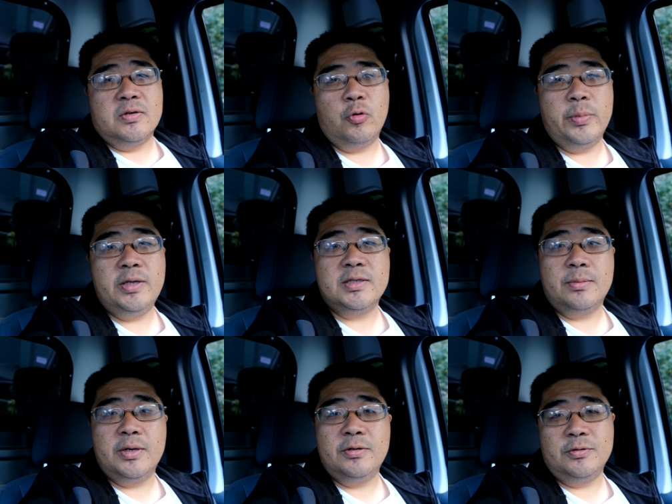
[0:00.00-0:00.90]
For me,
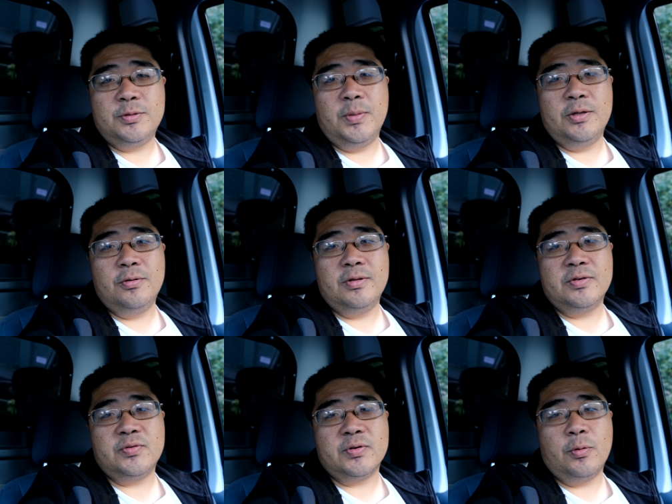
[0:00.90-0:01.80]
somebody who's been doing this
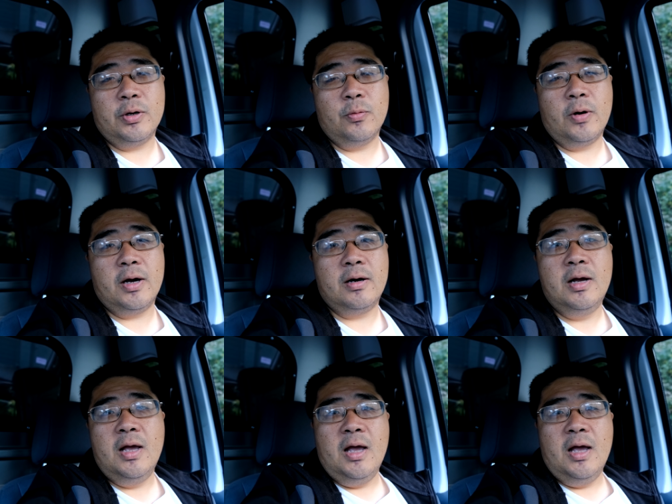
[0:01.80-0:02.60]
for quite a while,